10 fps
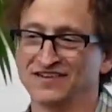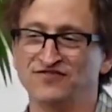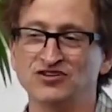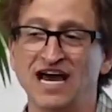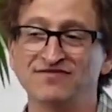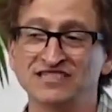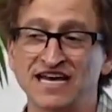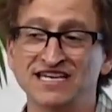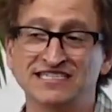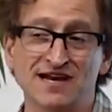If you haven't
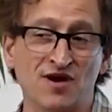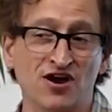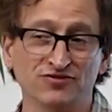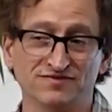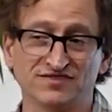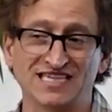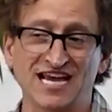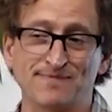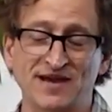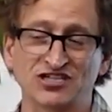done the demo,
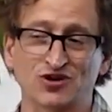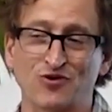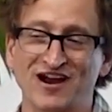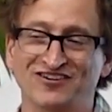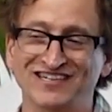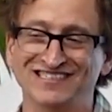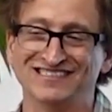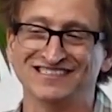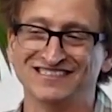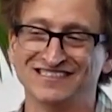take a picture quickly,
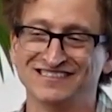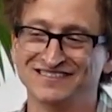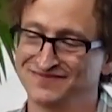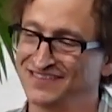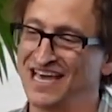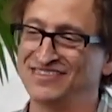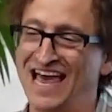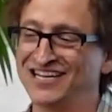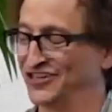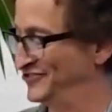and
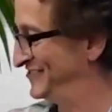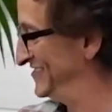thank you.